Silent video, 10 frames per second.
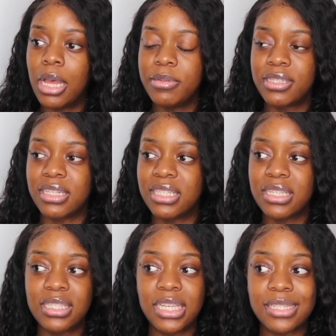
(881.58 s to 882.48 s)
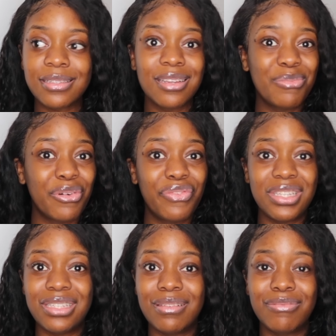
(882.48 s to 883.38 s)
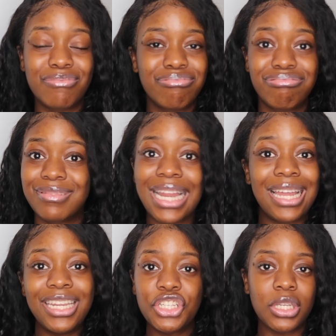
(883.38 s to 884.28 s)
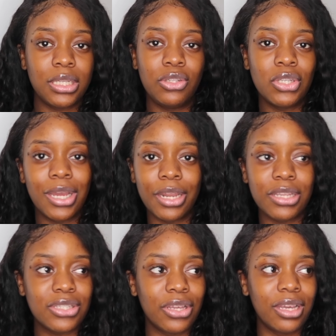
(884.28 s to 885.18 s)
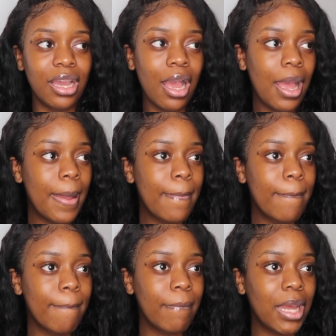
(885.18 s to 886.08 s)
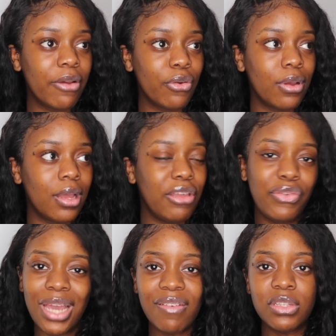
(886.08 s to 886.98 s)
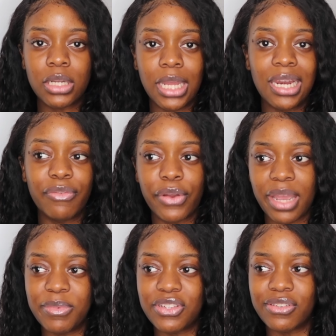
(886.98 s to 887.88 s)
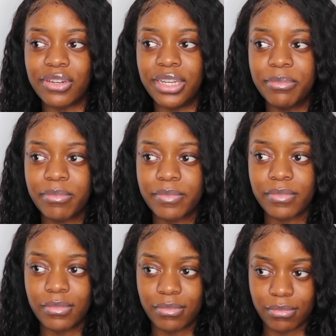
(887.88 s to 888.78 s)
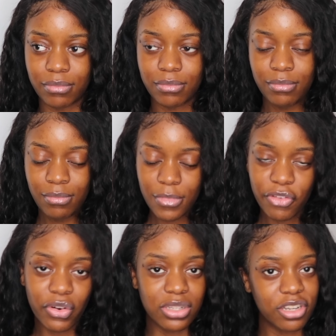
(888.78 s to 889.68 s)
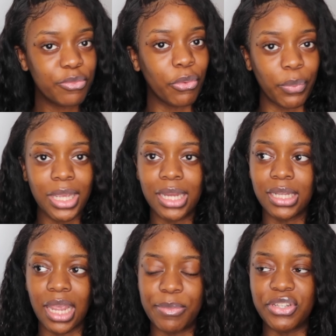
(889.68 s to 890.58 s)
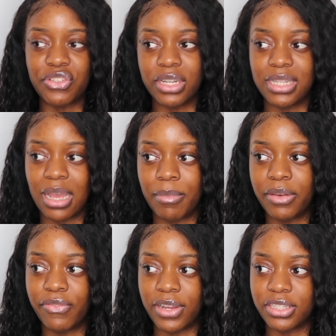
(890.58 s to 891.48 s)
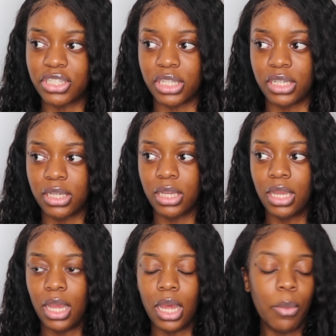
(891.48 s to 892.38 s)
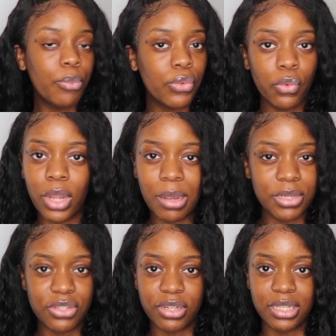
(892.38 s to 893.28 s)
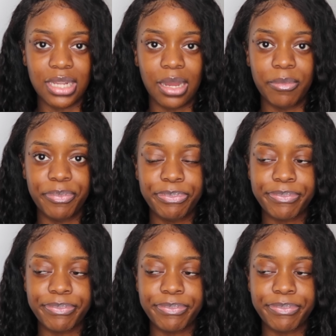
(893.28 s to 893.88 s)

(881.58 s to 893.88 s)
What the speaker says: statistics, some are physics. Like, literally, you don't know. So if you haven't done A-level chemistry, for example, we had a chemistry exam in first year, a pure chemistry exam.